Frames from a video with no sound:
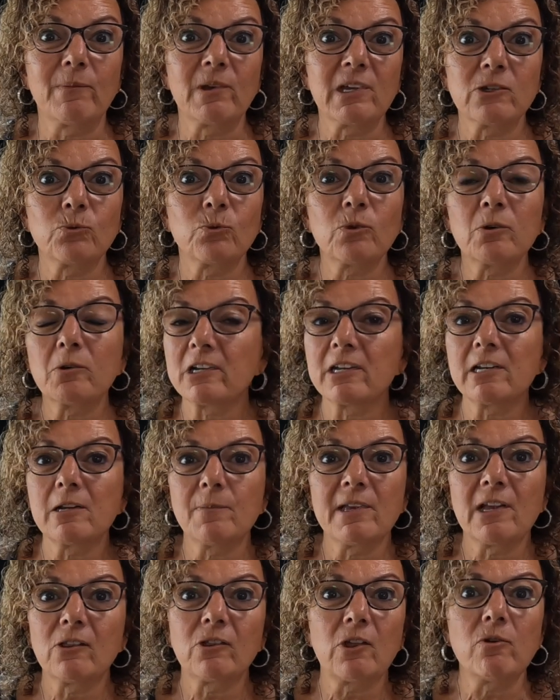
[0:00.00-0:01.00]
because we're going to
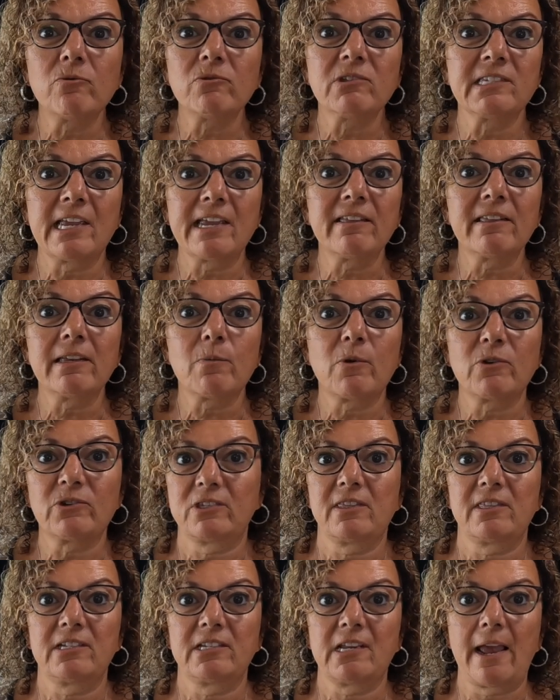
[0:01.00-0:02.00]
be alone sailing
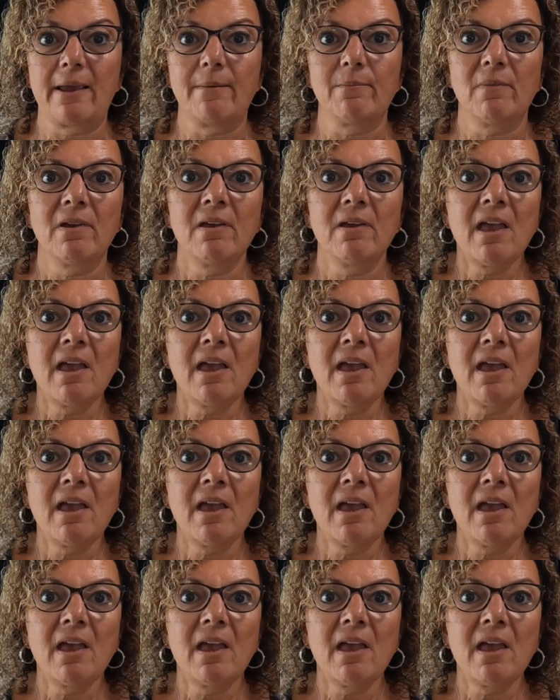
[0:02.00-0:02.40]
most of the time.